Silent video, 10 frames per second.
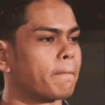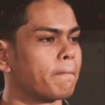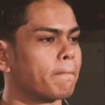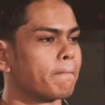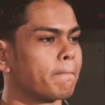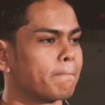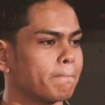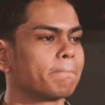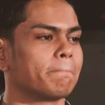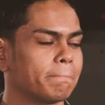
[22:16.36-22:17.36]
going to end?
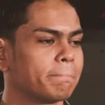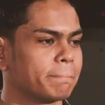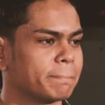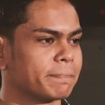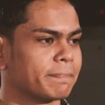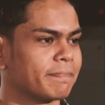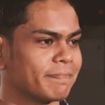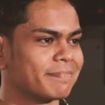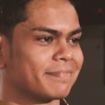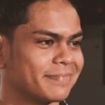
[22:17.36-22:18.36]
Will it ever
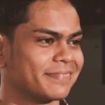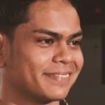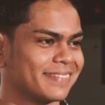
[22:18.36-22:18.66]
end? Kind of